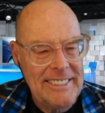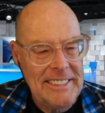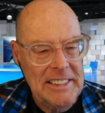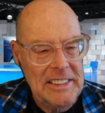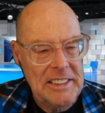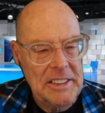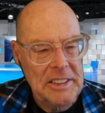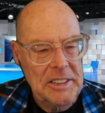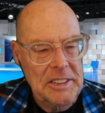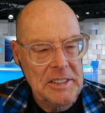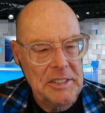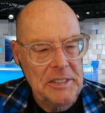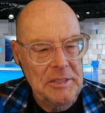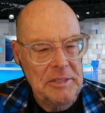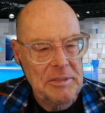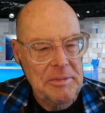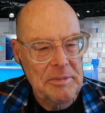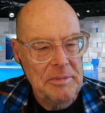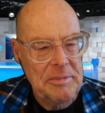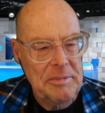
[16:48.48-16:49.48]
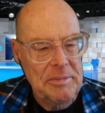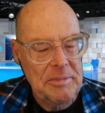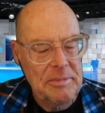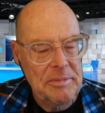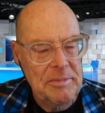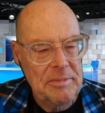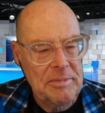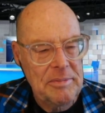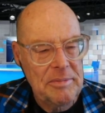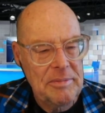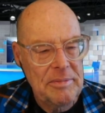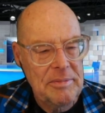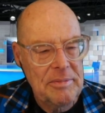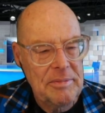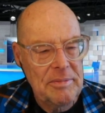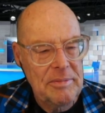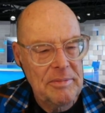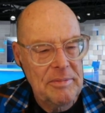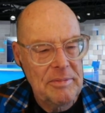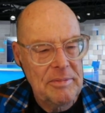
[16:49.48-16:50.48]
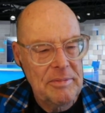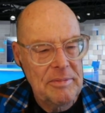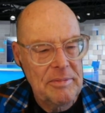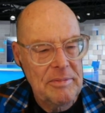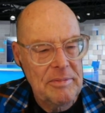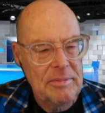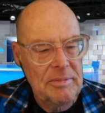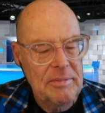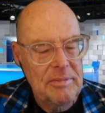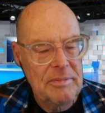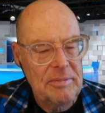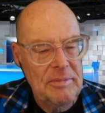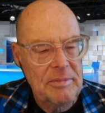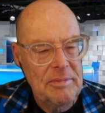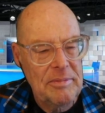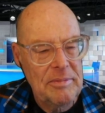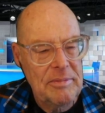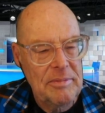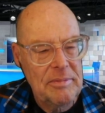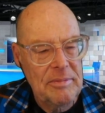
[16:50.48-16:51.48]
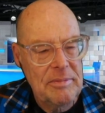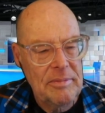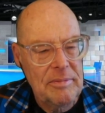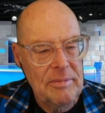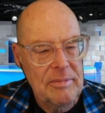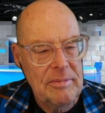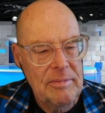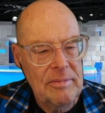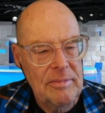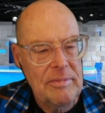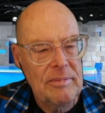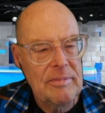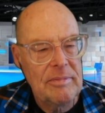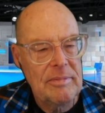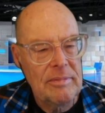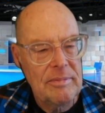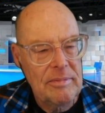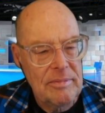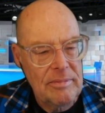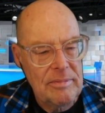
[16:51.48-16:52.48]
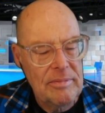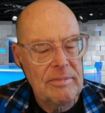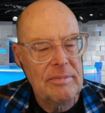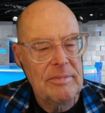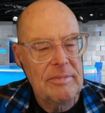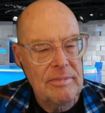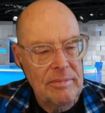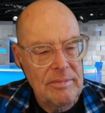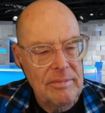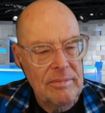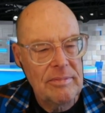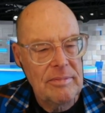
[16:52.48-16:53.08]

This person isn't speaking.